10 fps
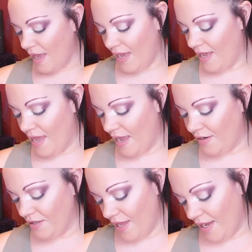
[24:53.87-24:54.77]

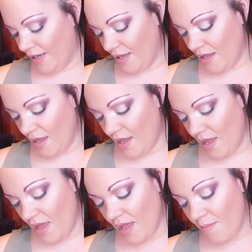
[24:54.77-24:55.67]
And like
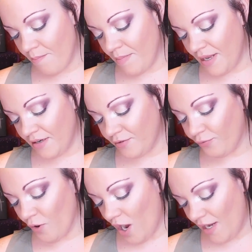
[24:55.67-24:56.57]
Mint
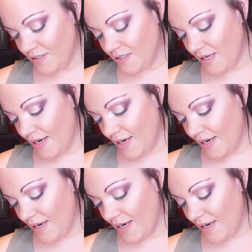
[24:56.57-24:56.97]
Frost